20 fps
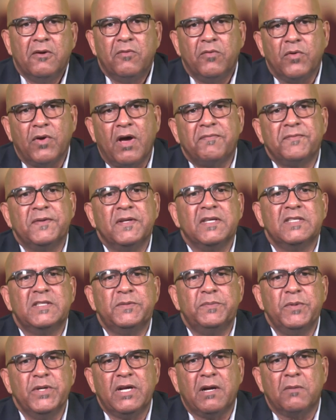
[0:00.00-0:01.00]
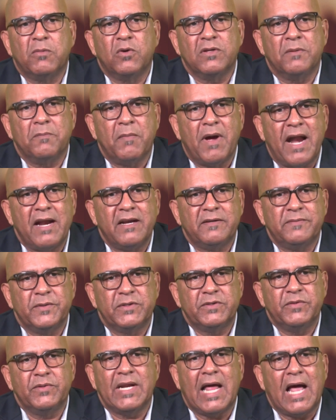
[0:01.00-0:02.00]
We often speak about the marriage
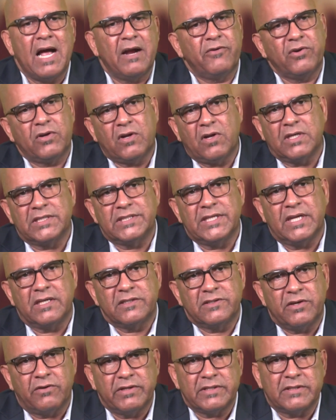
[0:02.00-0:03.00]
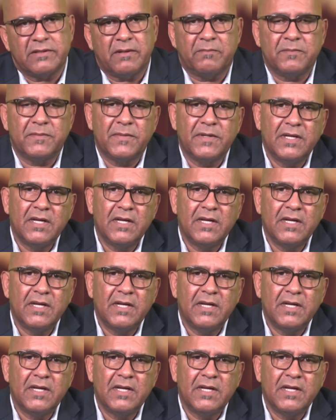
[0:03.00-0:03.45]
between agriculture and tourism.